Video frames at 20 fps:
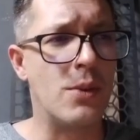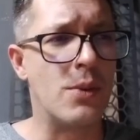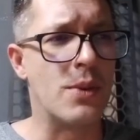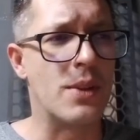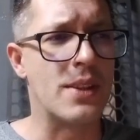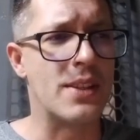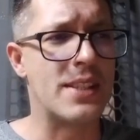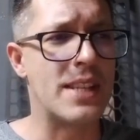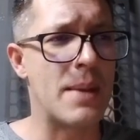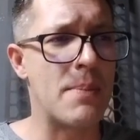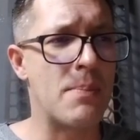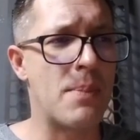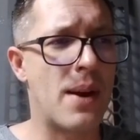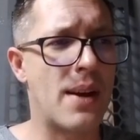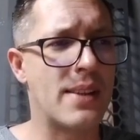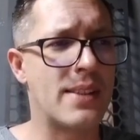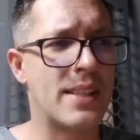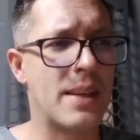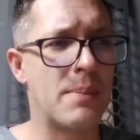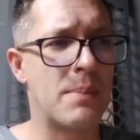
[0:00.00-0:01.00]
or the
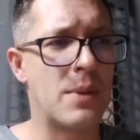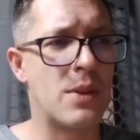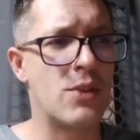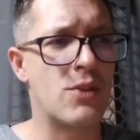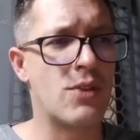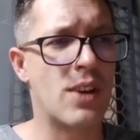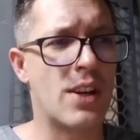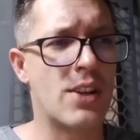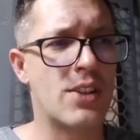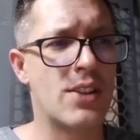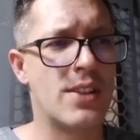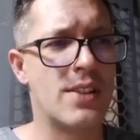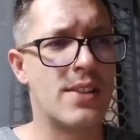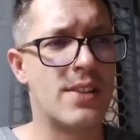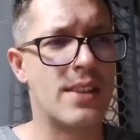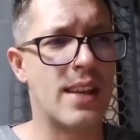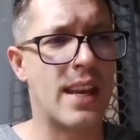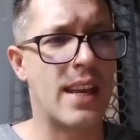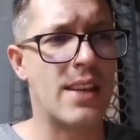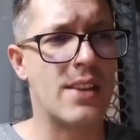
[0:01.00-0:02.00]
step-by-step
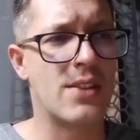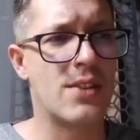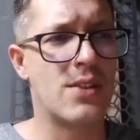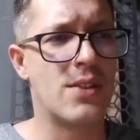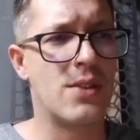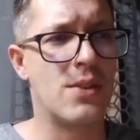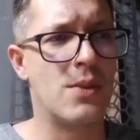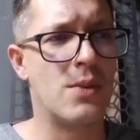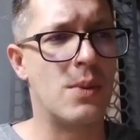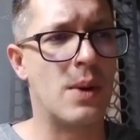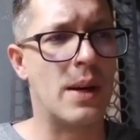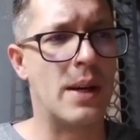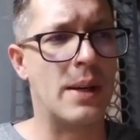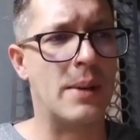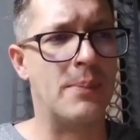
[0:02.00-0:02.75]
instructions as to